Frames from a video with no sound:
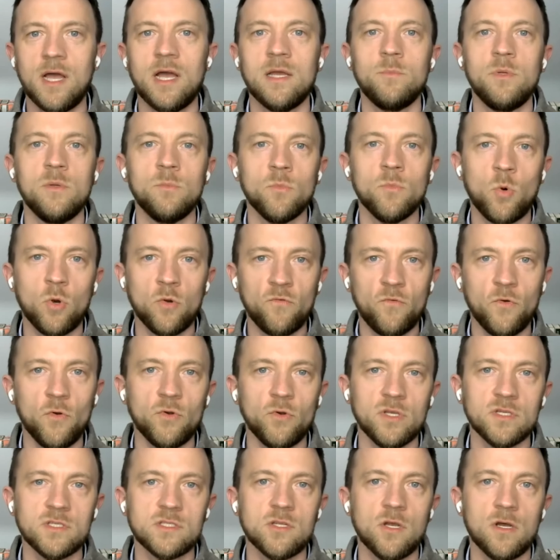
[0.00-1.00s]
I'd be more
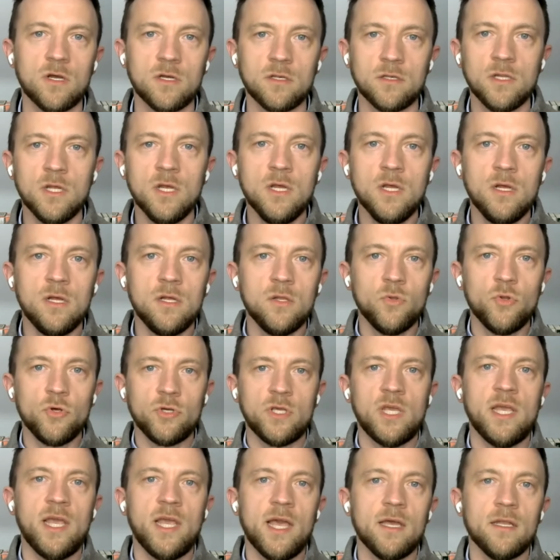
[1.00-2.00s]
focused on
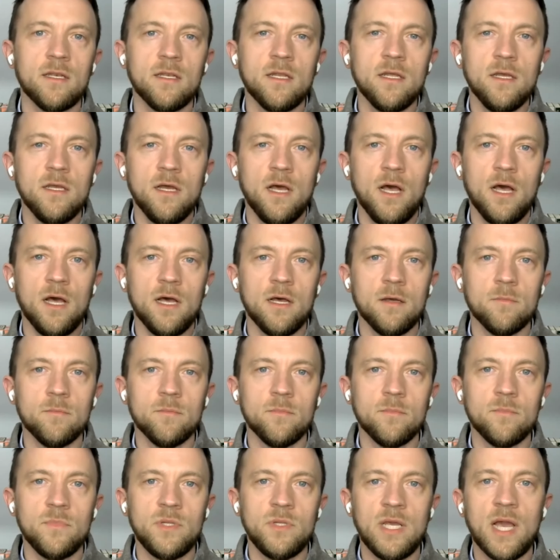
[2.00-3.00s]
looking at
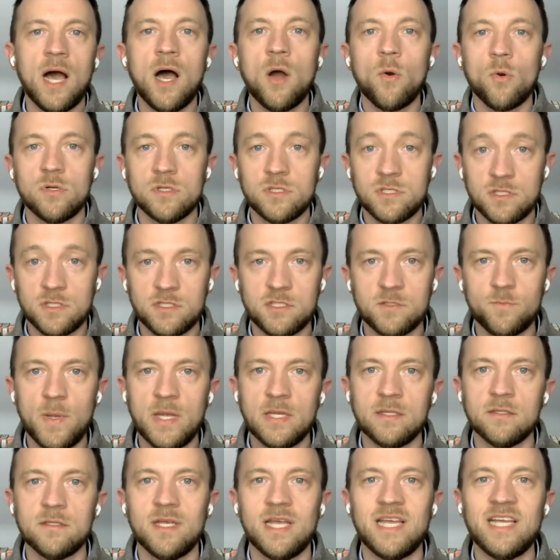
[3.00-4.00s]
the hours
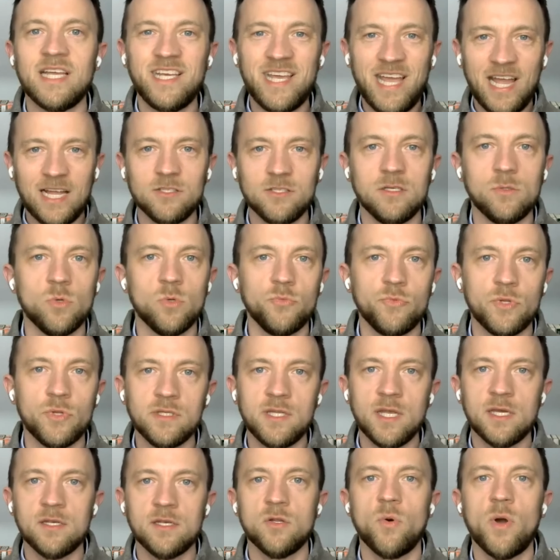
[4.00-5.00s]
spent engaging with
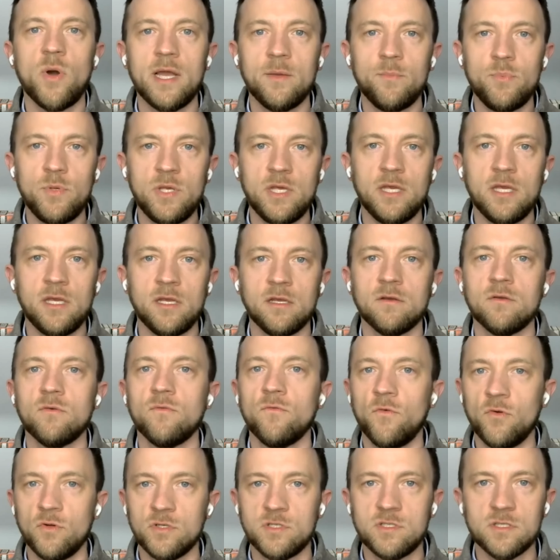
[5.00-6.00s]
Nintendo IP
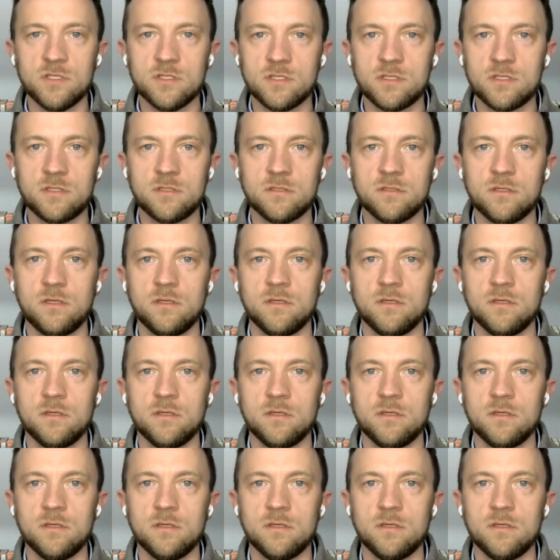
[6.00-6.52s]
versus